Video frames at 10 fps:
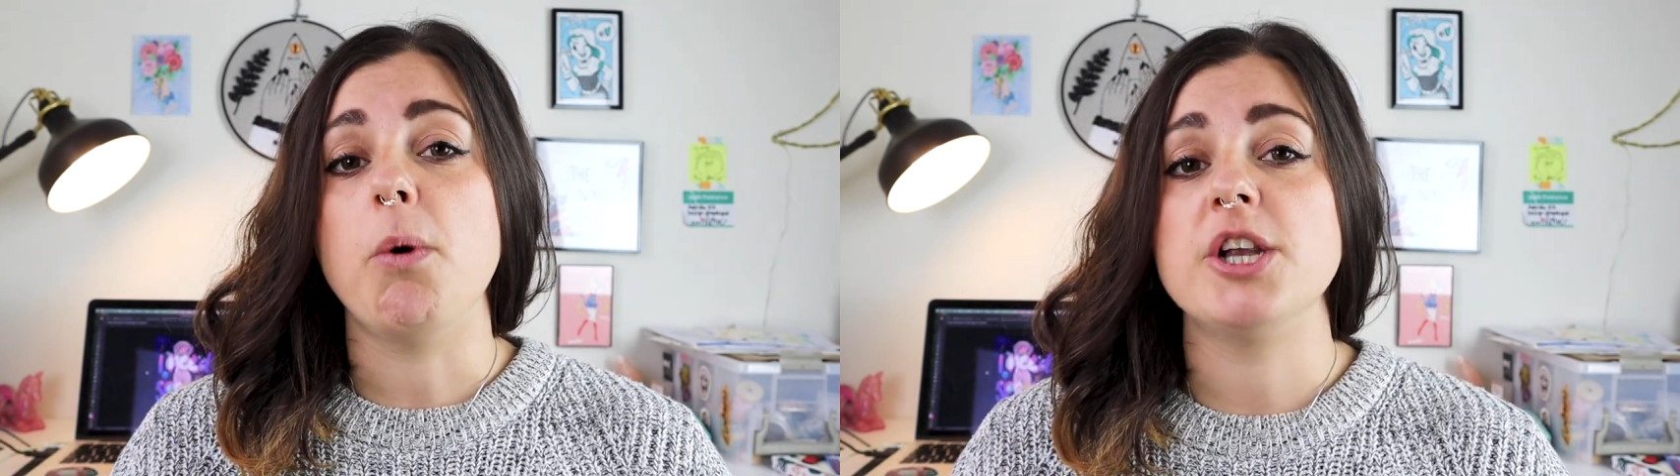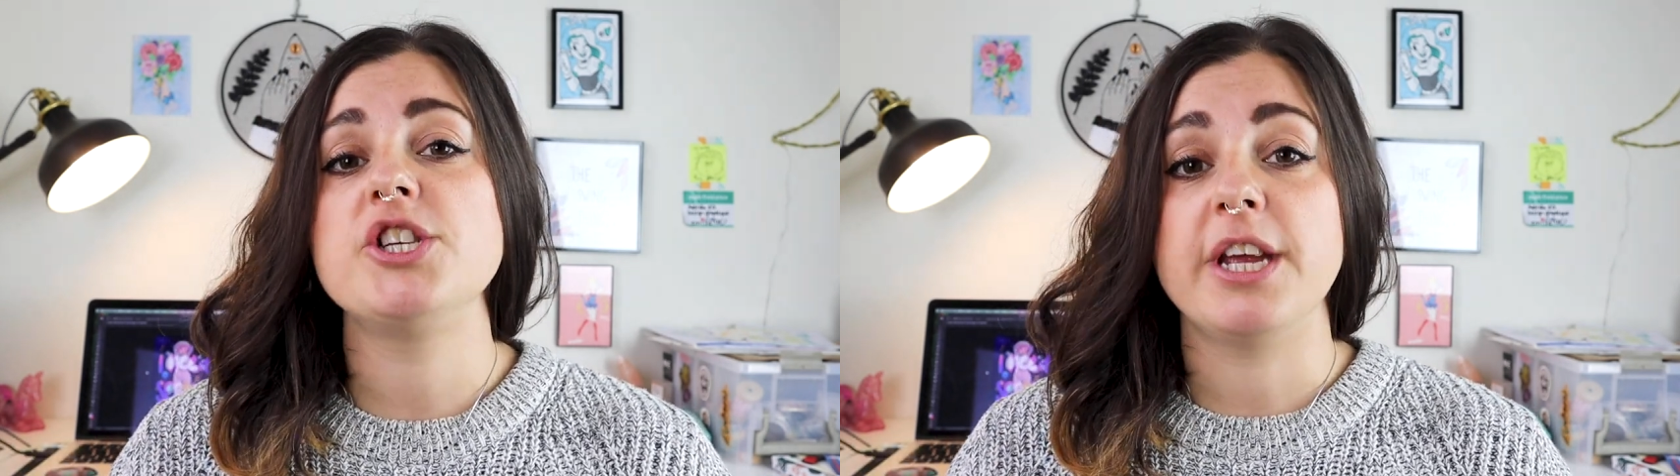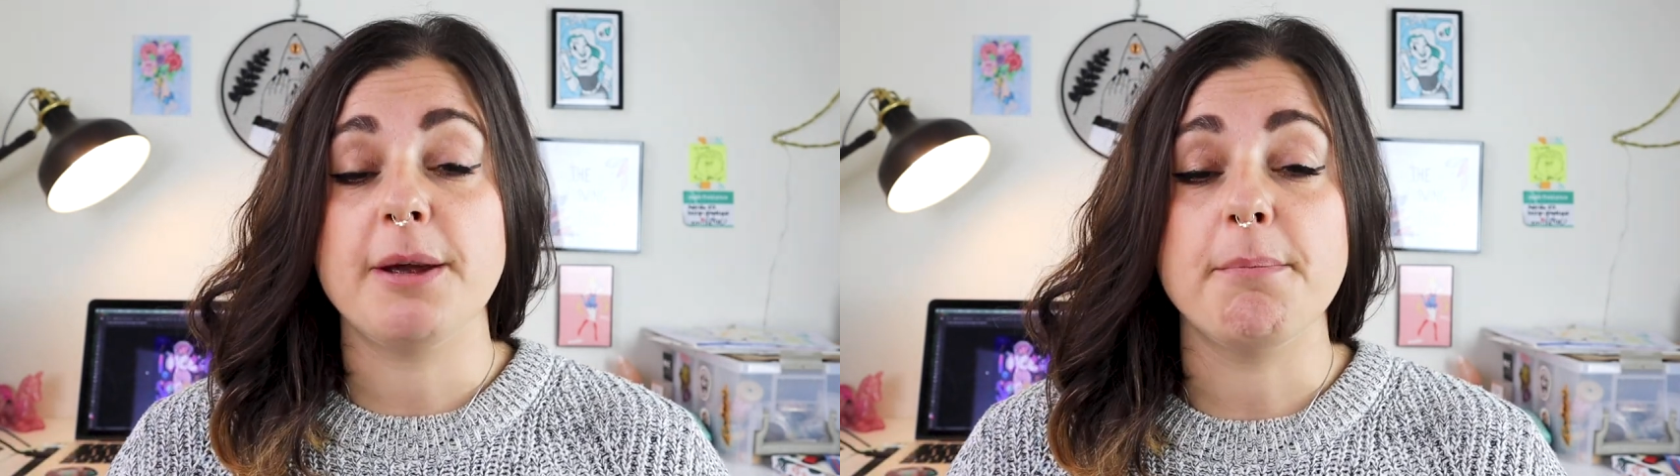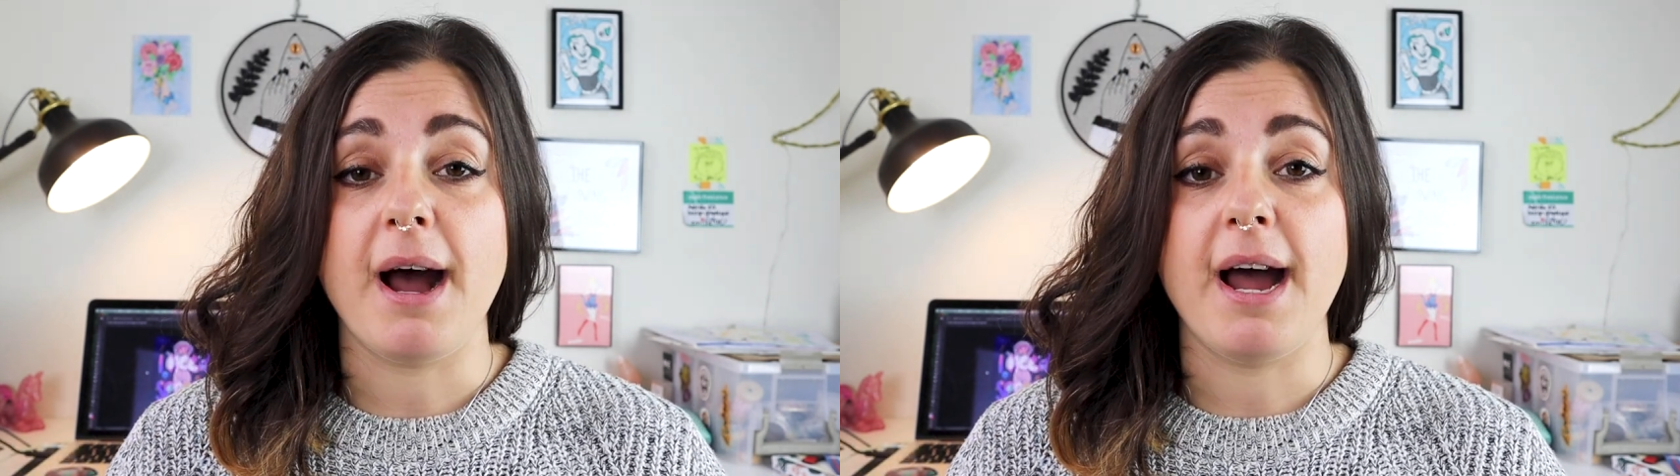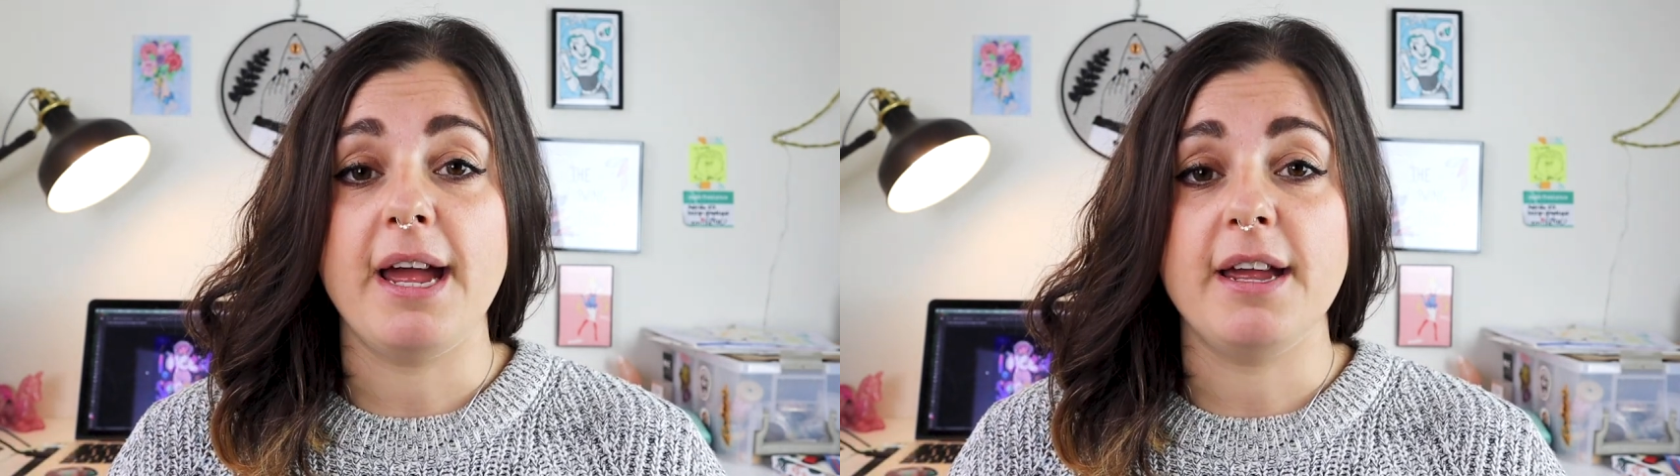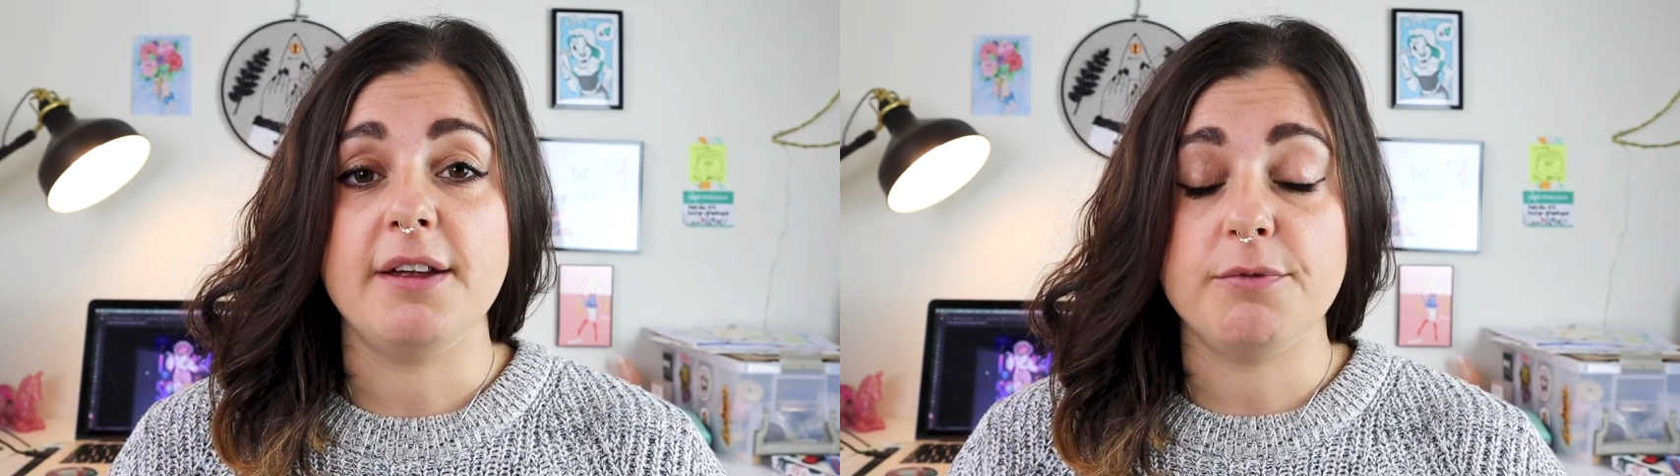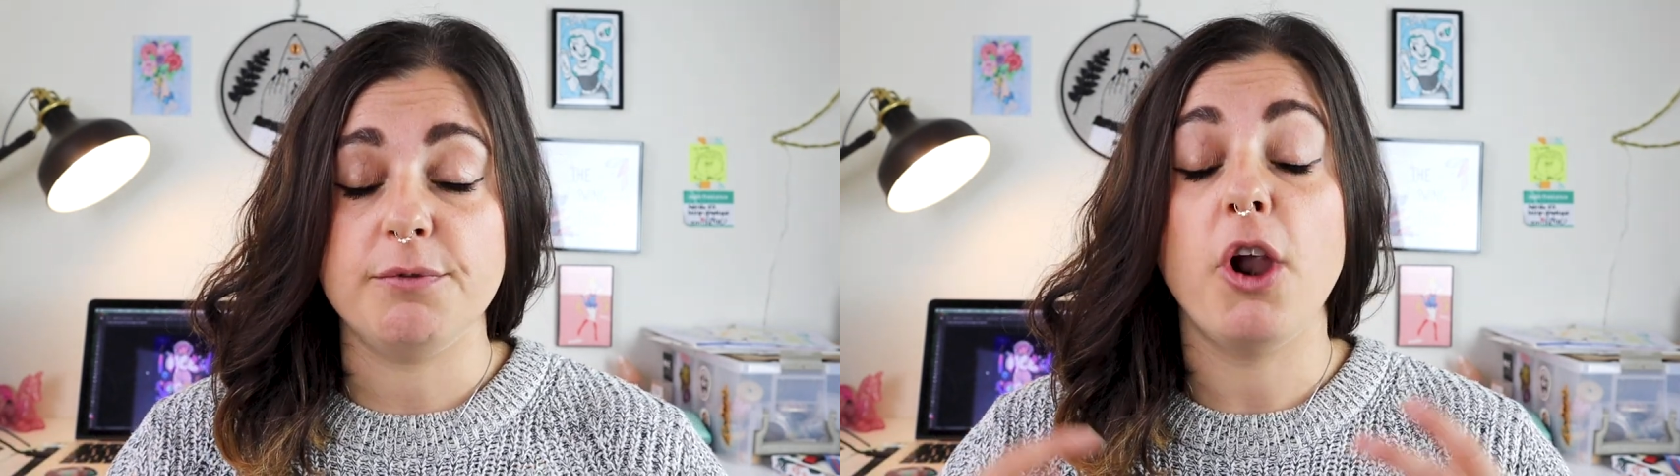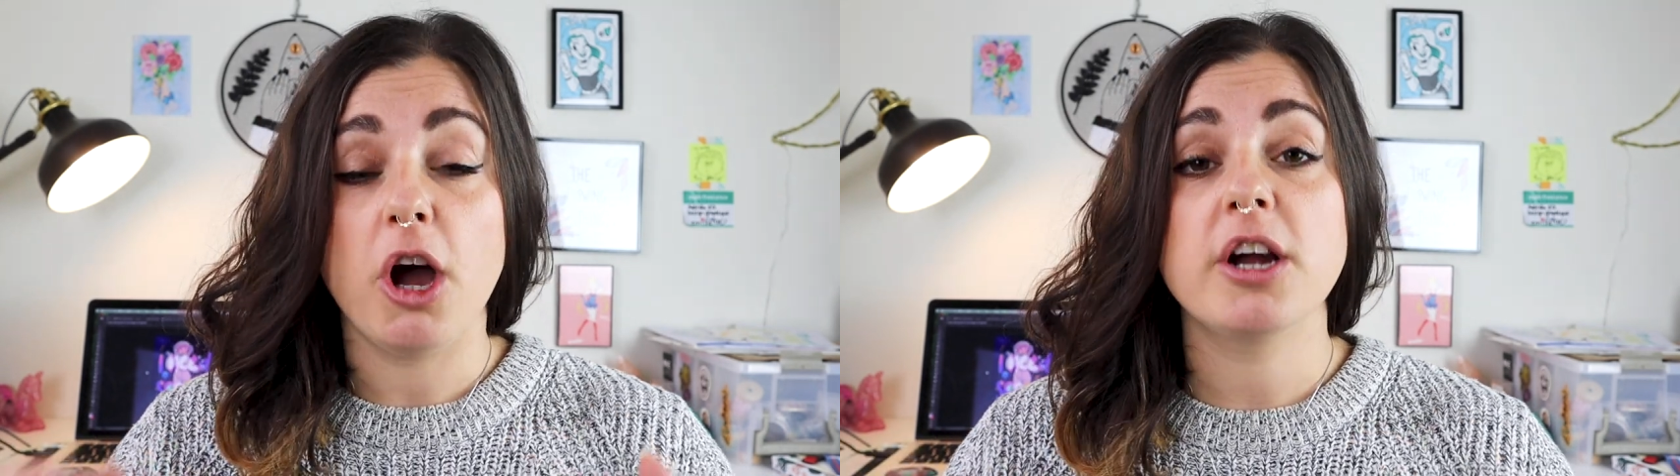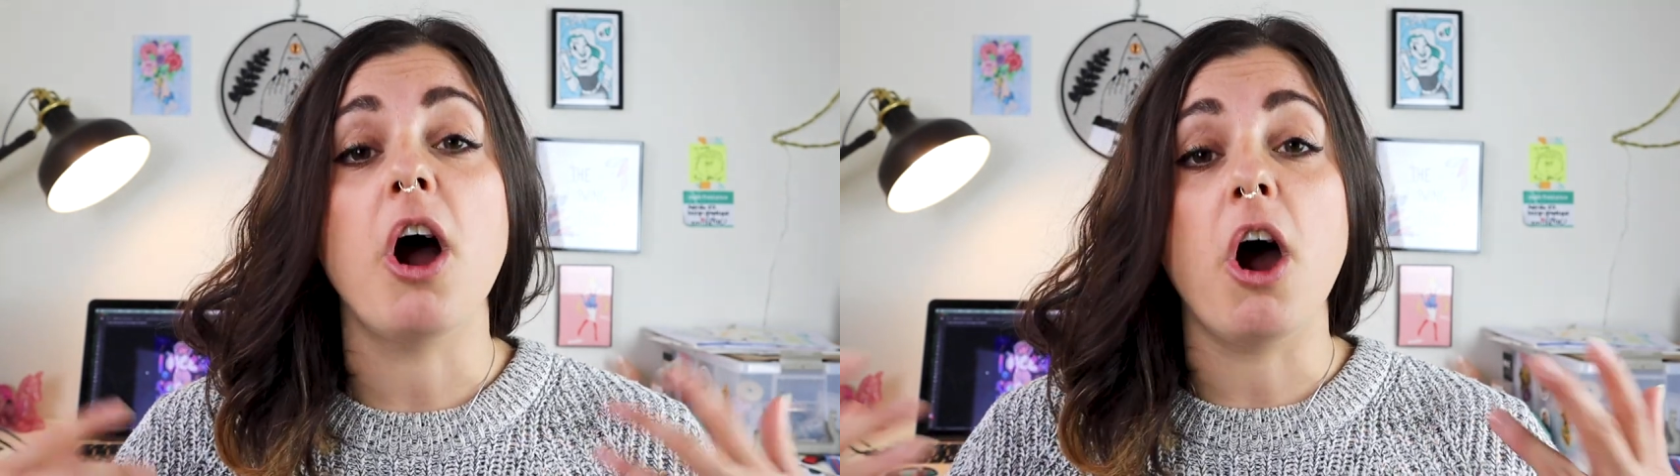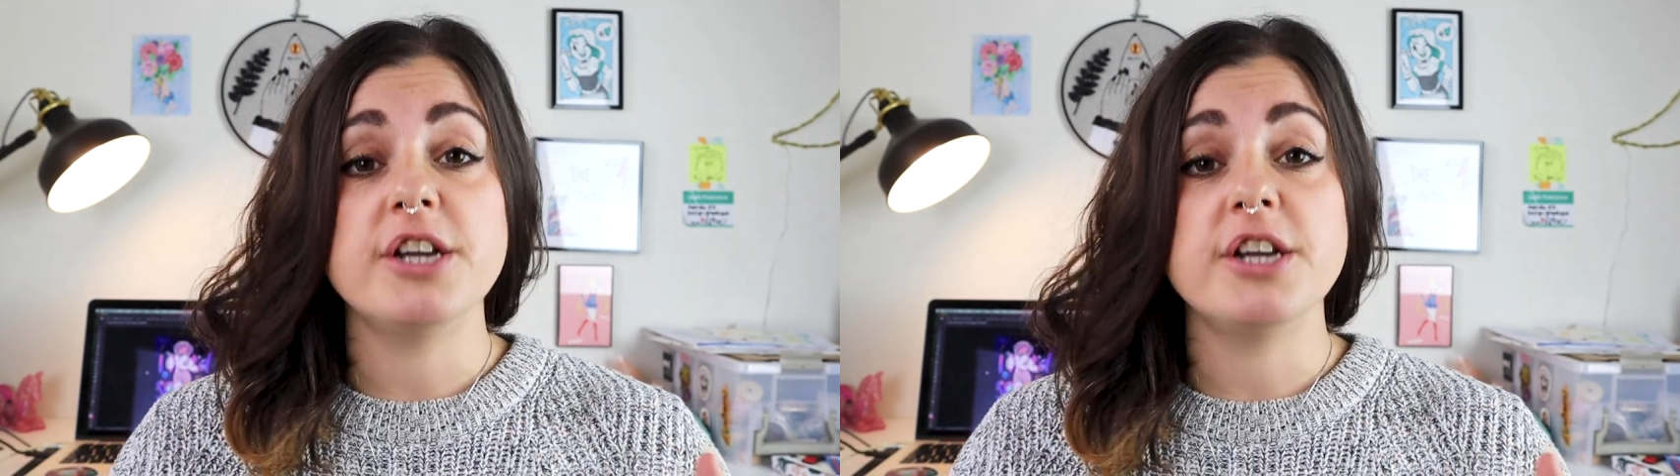watching my vlog,